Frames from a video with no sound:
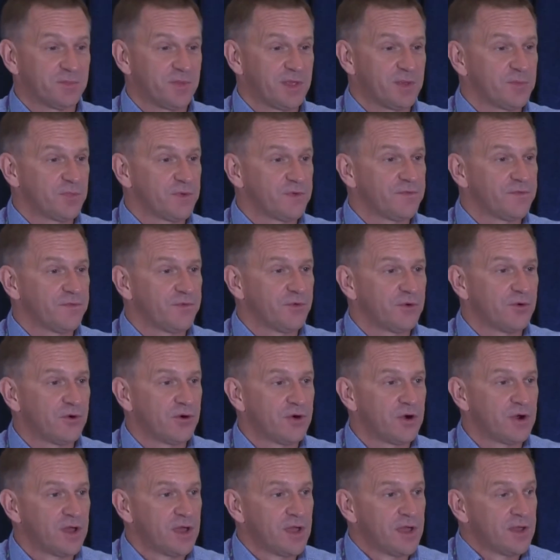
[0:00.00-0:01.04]
to meet
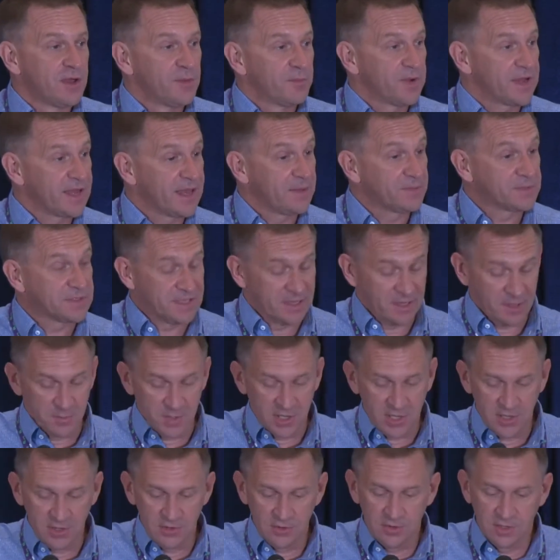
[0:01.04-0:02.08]
before, my name is Nick
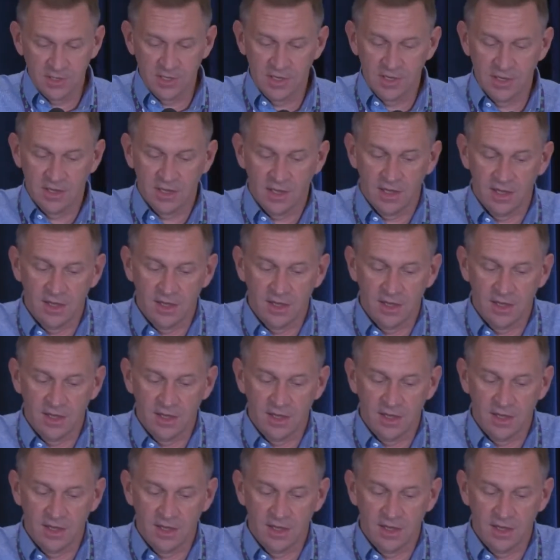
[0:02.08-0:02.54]
McKeown.